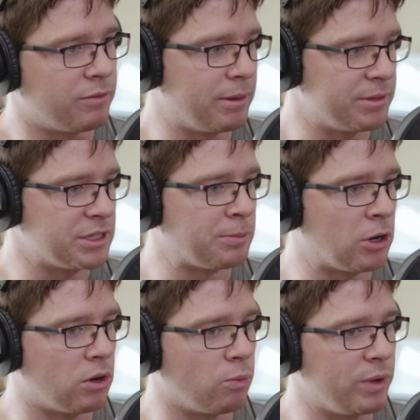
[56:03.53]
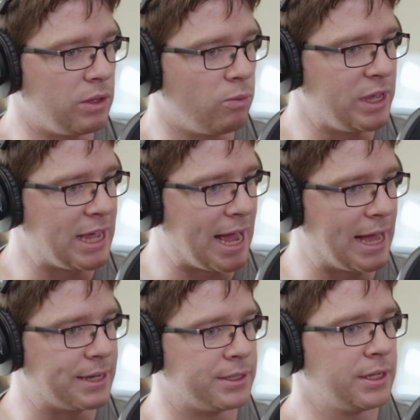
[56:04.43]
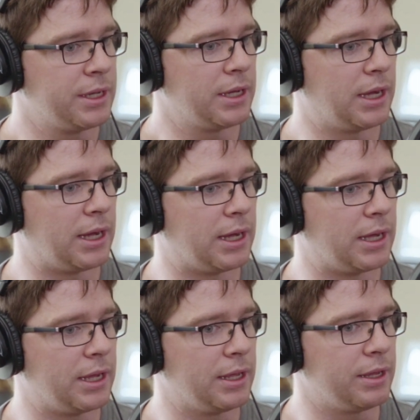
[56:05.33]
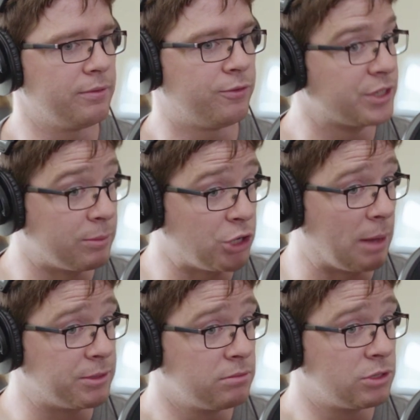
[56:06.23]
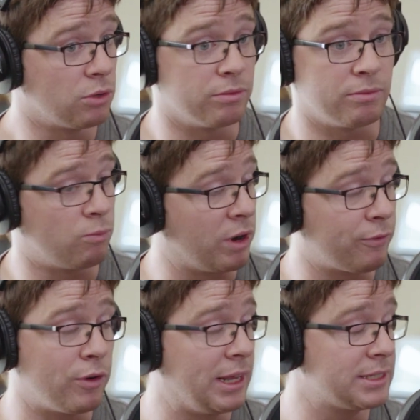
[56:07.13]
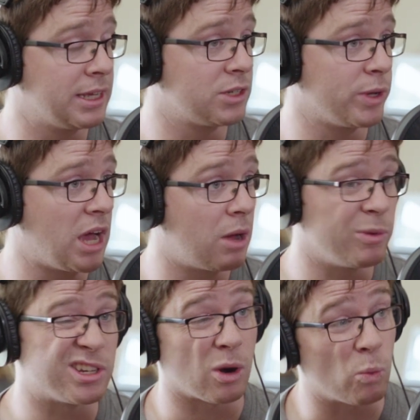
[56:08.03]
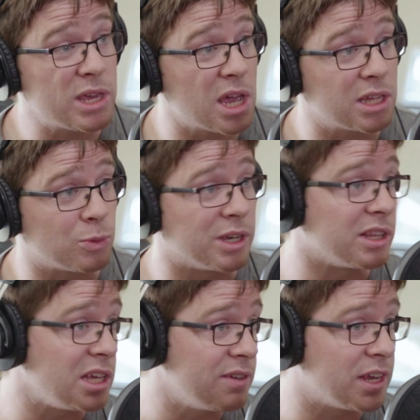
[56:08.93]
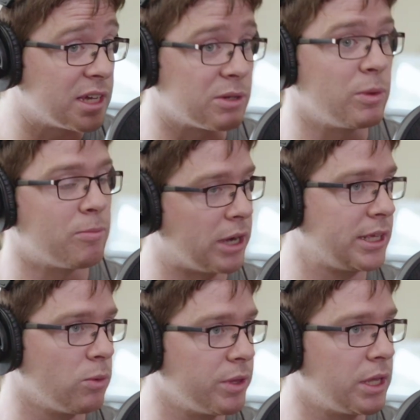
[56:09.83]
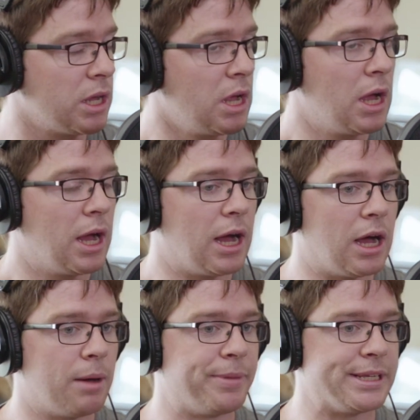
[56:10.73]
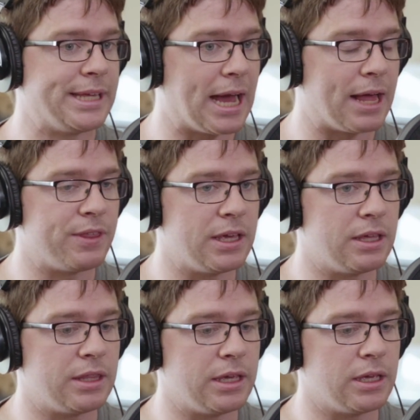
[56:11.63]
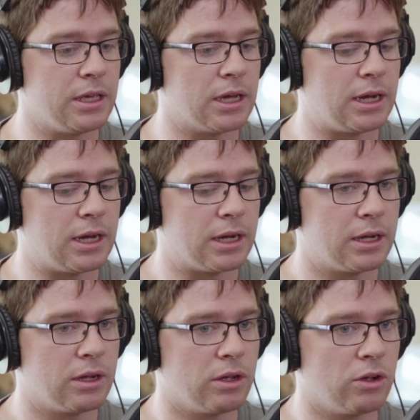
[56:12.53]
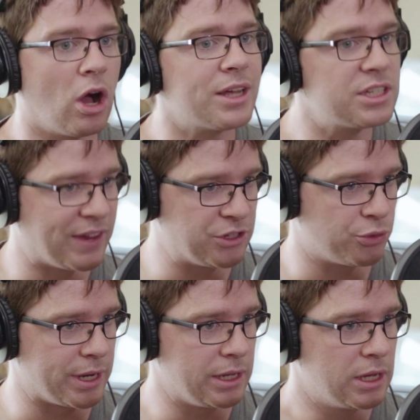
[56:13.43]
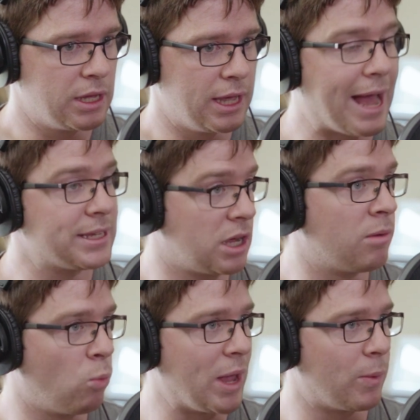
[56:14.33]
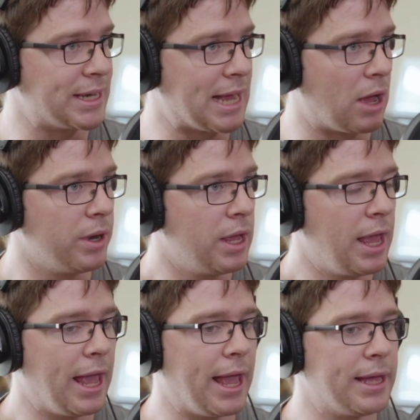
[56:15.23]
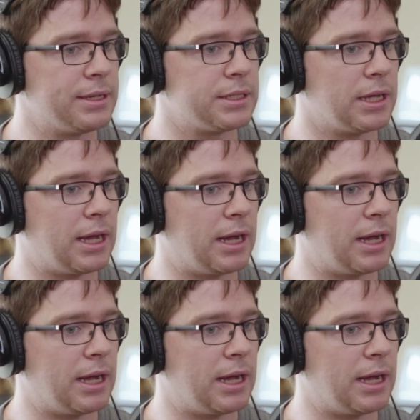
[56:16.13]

and my business partner, we had full-time jobs. So whatever freelance gigs we got, we done on weekends, we did in the evenings, and we bought gear with it. But yeah, the cost of entry has come way down. And